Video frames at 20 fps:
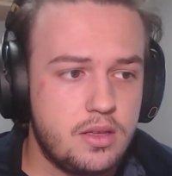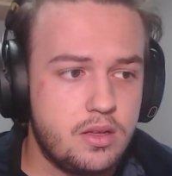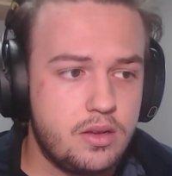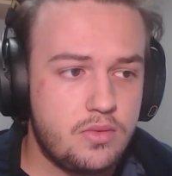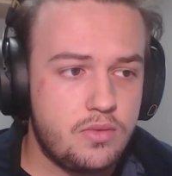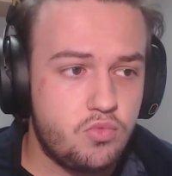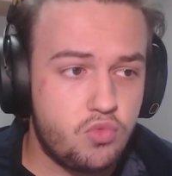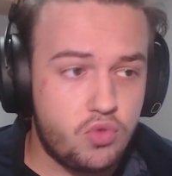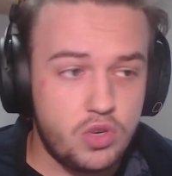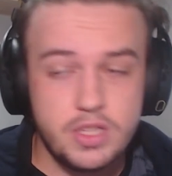
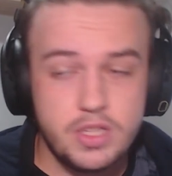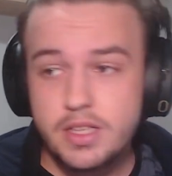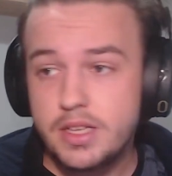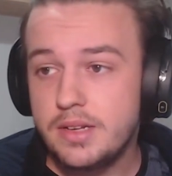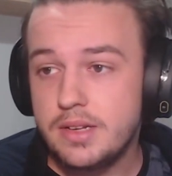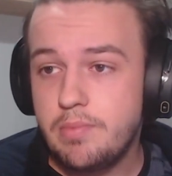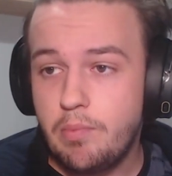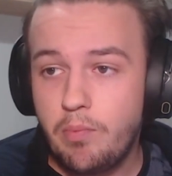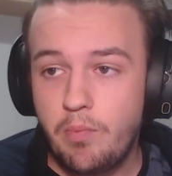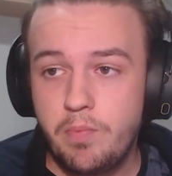
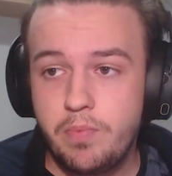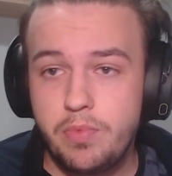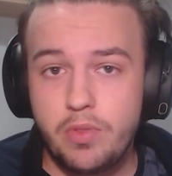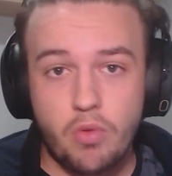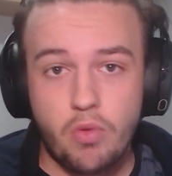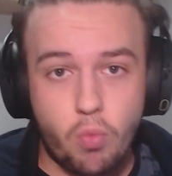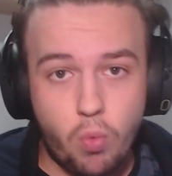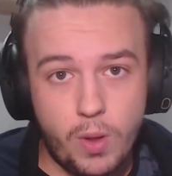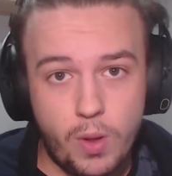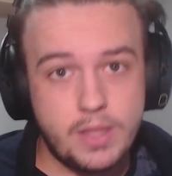written
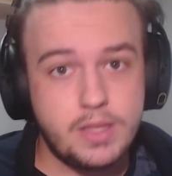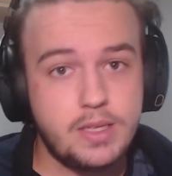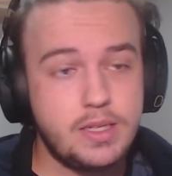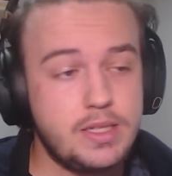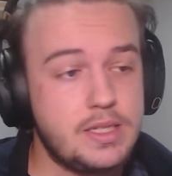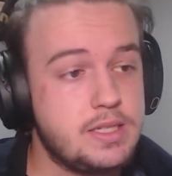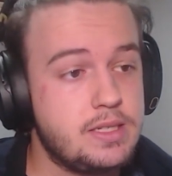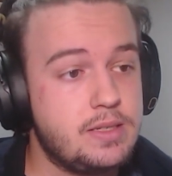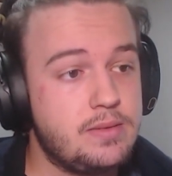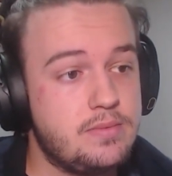
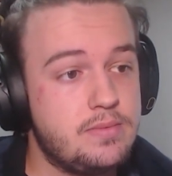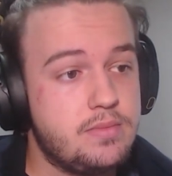once